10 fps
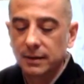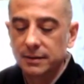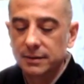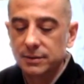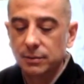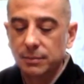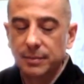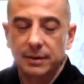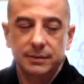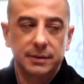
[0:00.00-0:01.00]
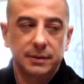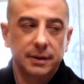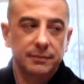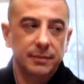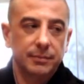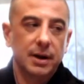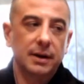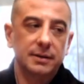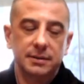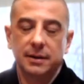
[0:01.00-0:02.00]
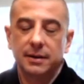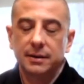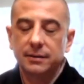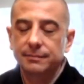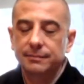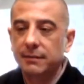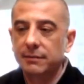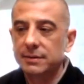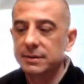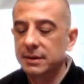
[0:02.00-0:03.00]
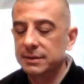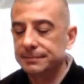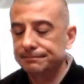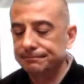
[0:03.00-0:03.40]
to Sonoma Mountain, and I've been practicing here ever since.